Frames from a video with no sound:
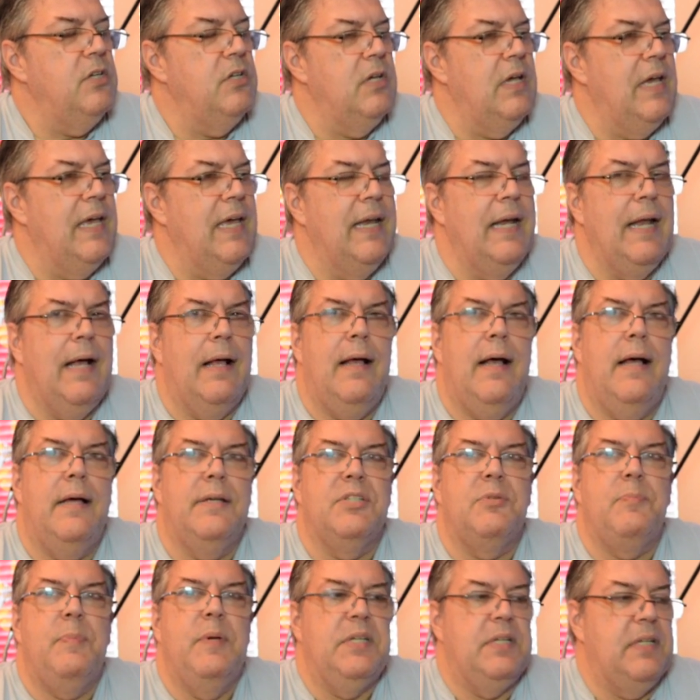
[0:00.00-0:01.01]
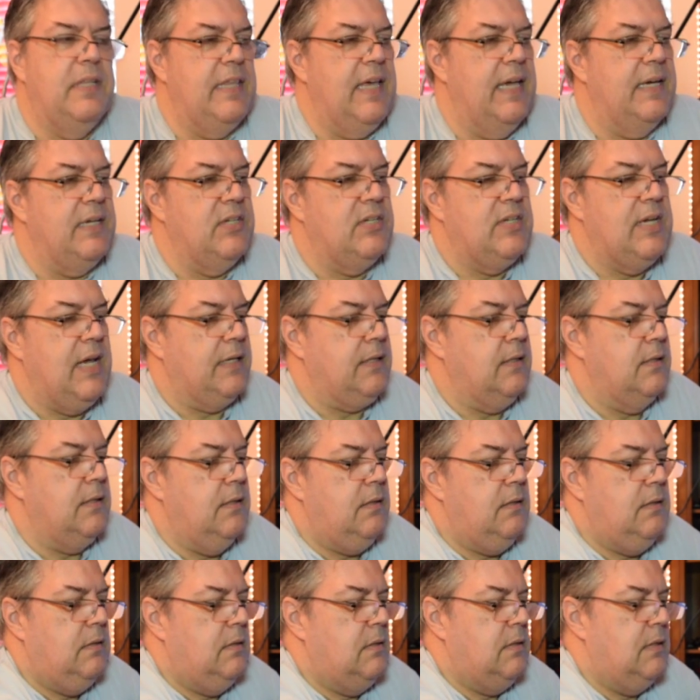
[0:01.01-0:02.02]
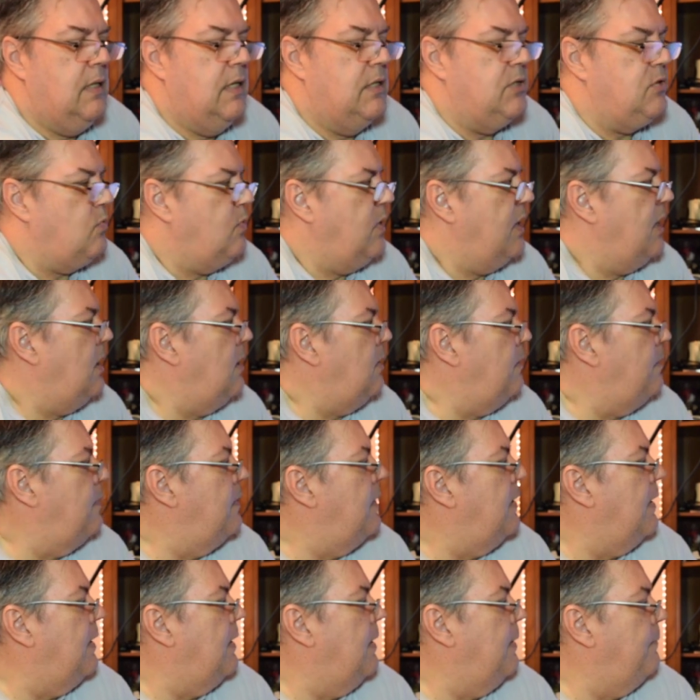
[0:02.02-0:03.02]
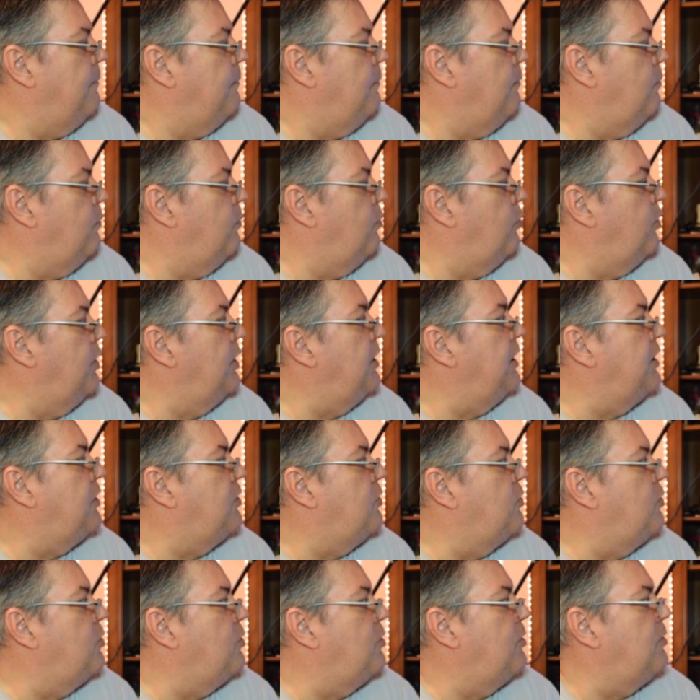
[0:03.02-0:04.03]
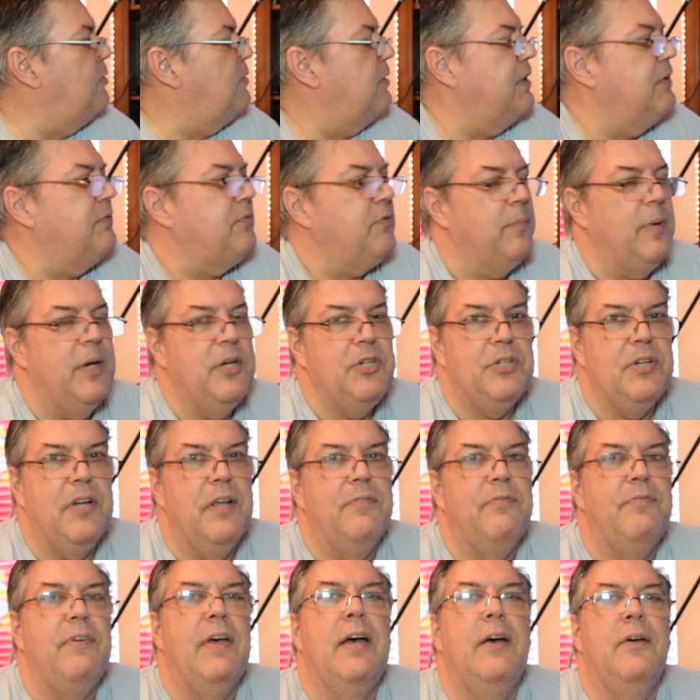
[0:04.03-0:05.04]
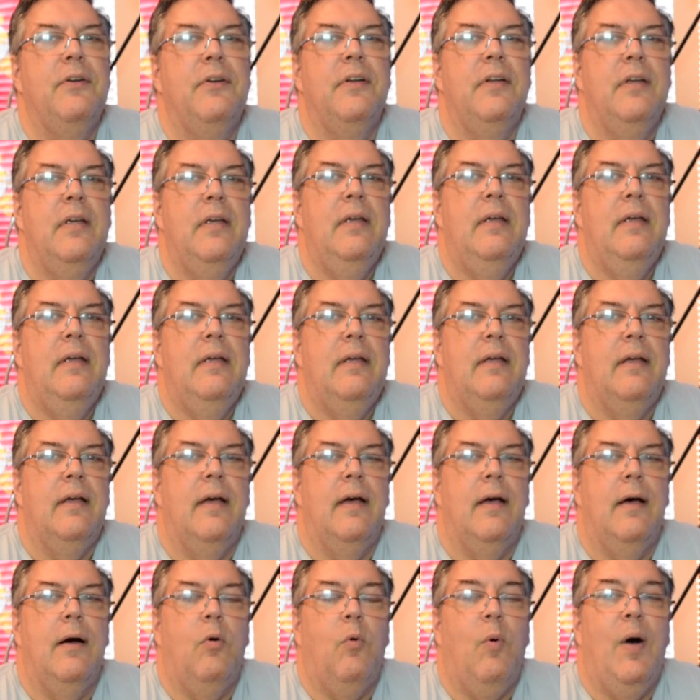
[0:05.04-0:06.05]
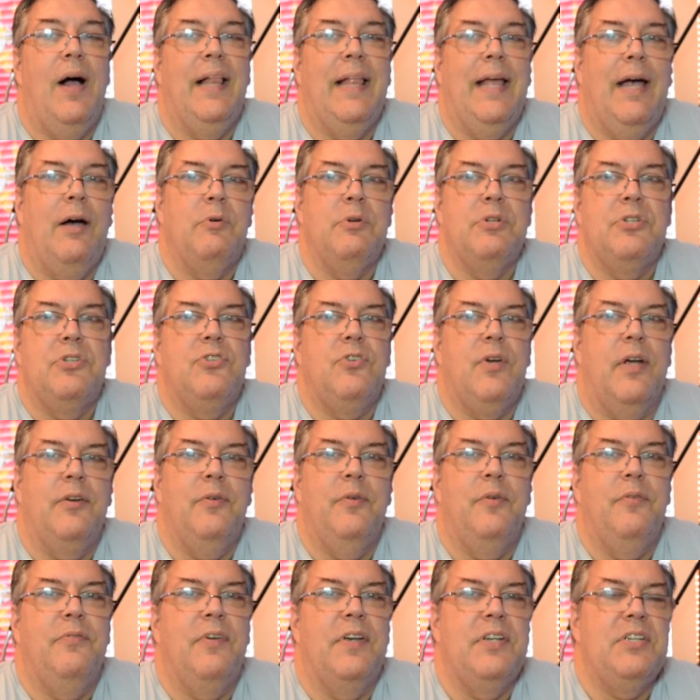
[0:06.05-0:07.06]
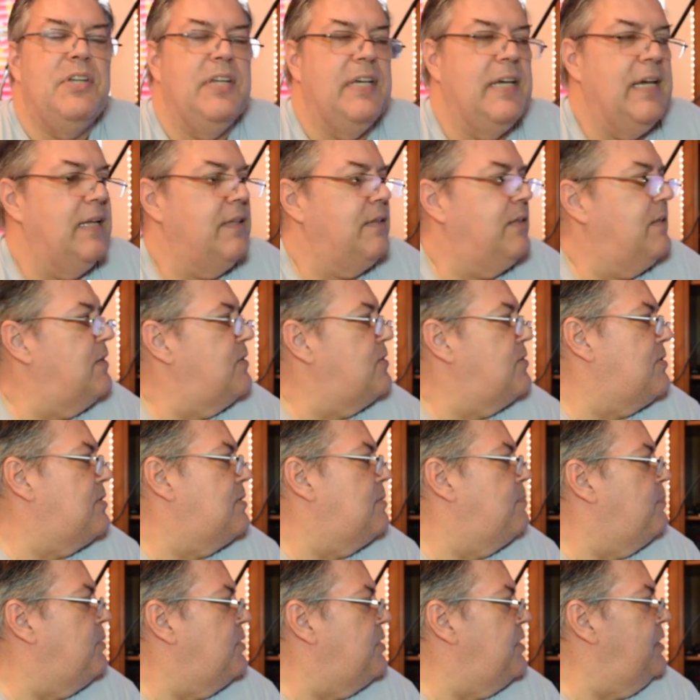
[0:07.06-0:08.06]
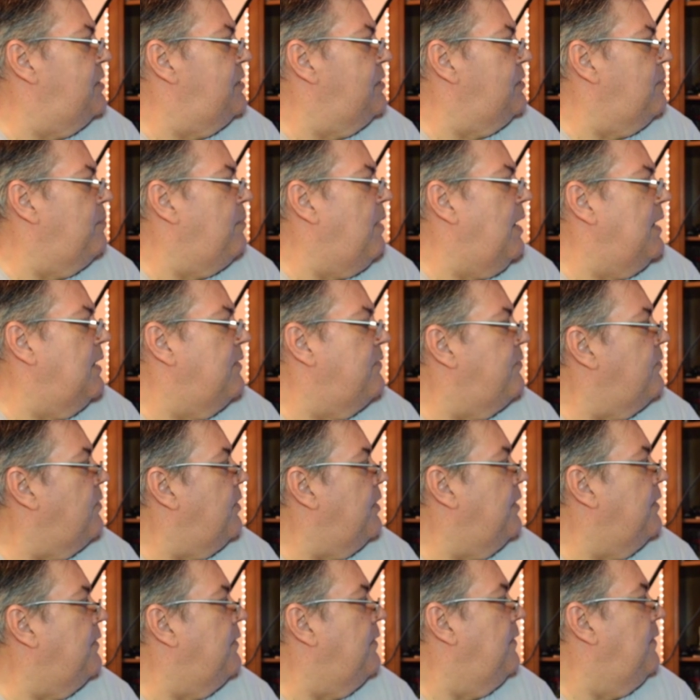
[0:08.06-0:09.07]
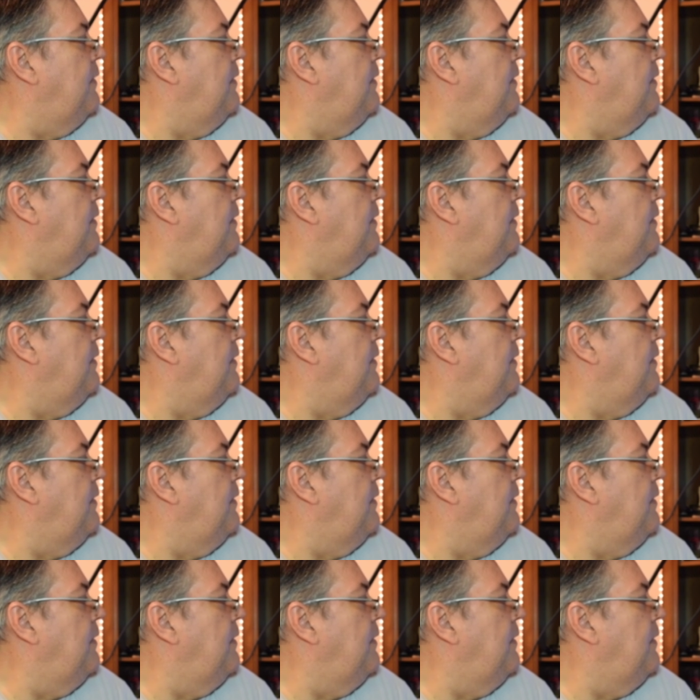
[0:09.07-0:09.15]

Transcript: I'll speak to that in a second as well. Really cool information I found while I was trying to investigate this particular mic for you.